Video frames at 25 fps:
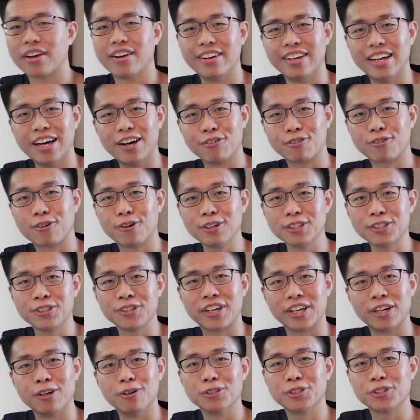Now, of course, you
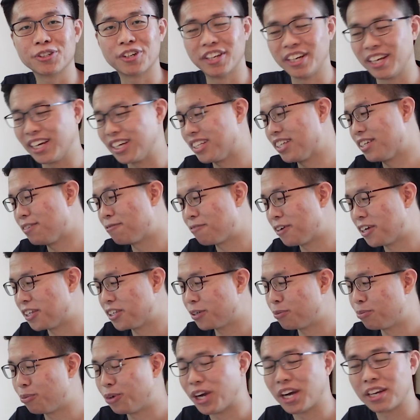can also connect the
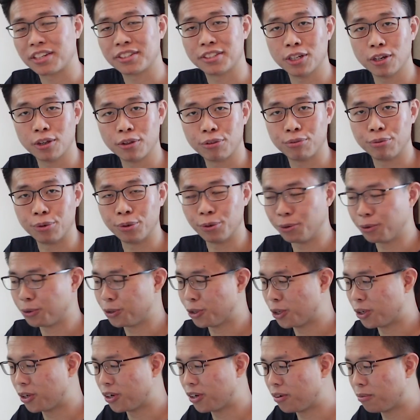Phantom Reactor through
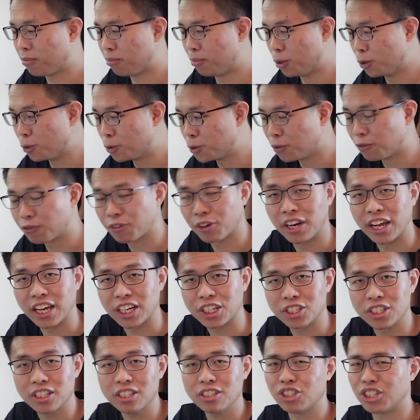your Bluetooth
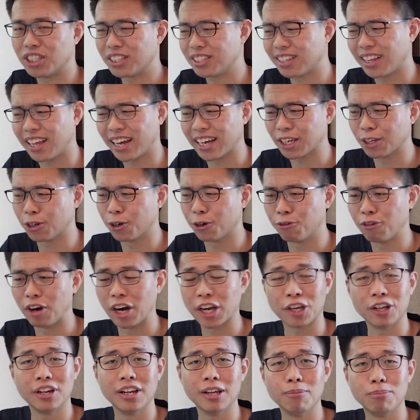connection, just like your
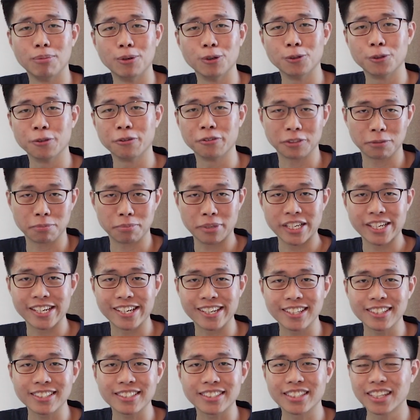regular Bluetooth
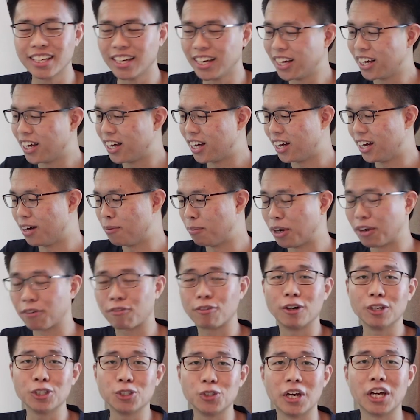speakers. But of
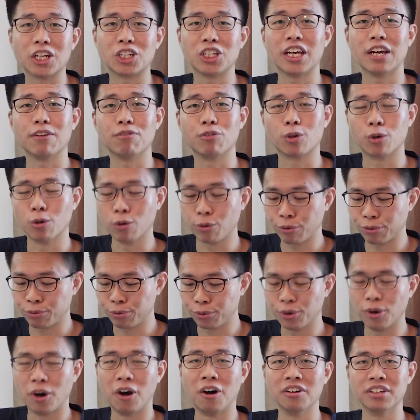course, you actually have to go
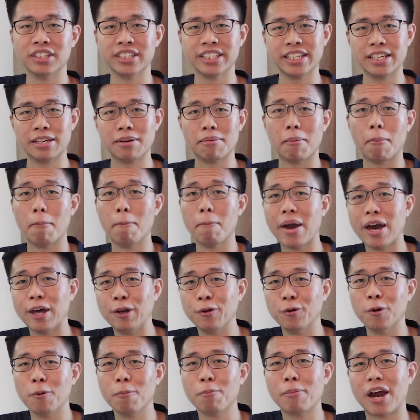through all the
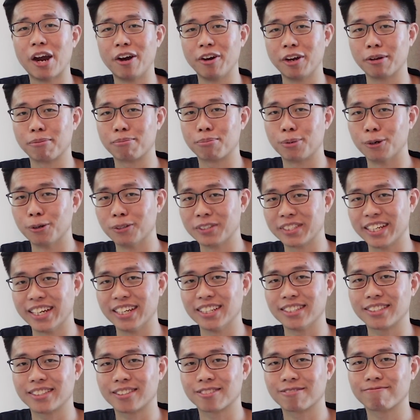manual pairing
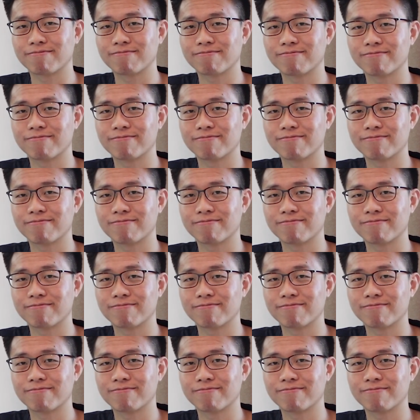process.